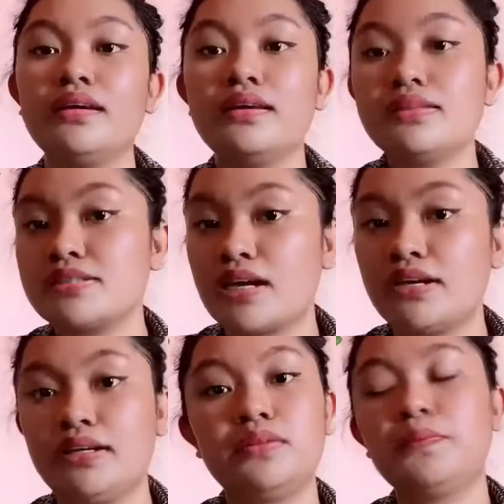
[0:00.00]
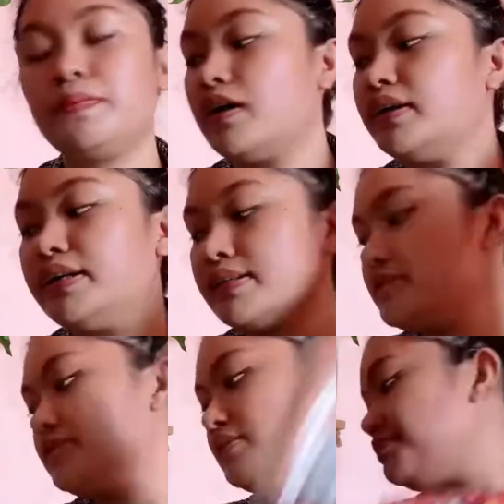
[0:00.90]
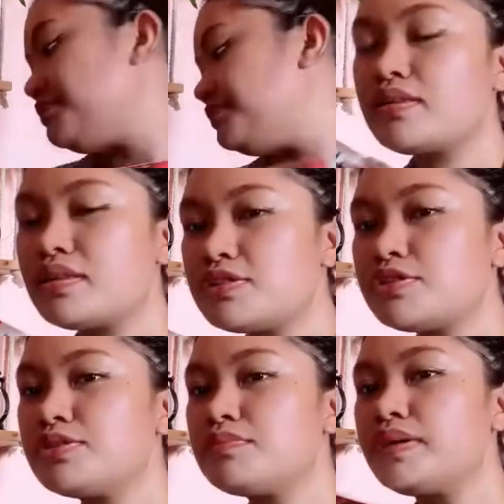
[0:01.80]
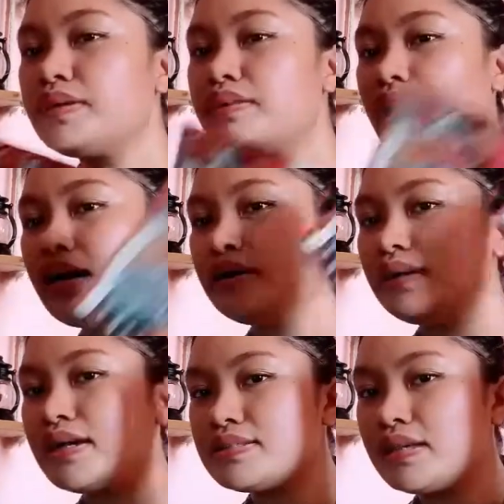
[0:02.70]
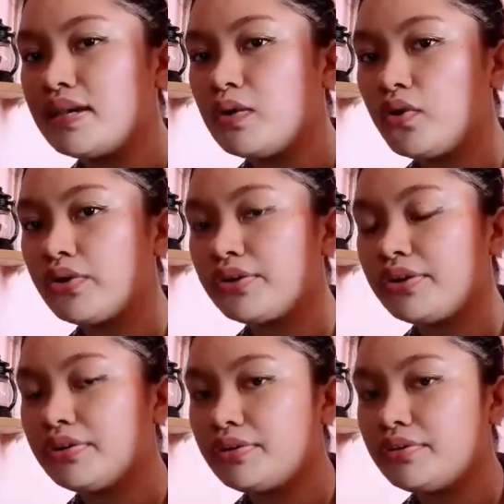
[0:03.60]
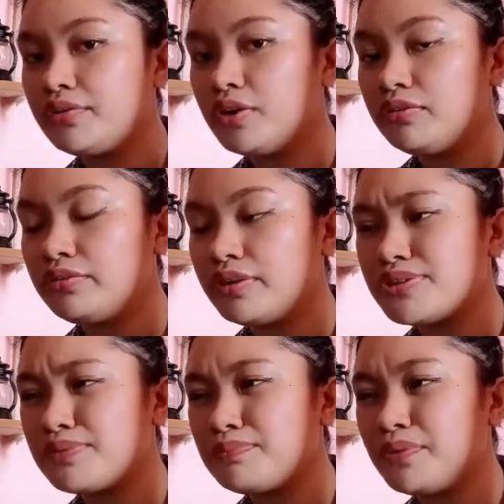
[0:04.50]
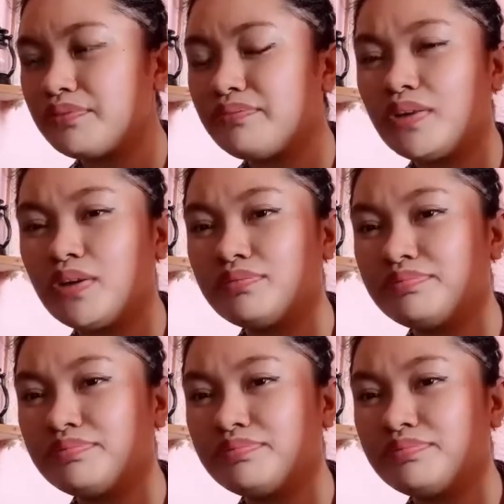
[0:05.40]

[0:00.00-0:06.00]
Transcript: It's scary, to be honest. This should be tagged as a horror nonfiction book, no?